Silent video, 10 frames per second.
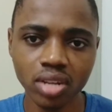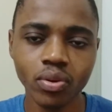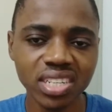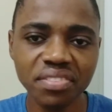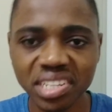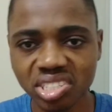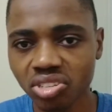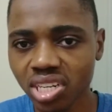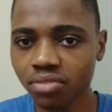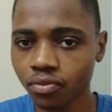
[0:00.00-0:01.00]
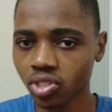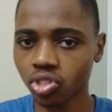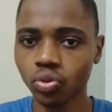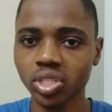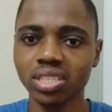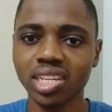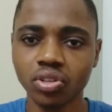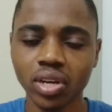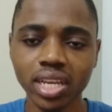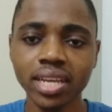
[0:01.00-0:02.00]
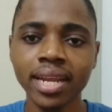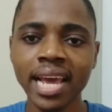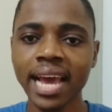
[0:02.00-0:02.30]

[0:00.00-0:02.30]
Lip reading: whatever stressful situation that you are in,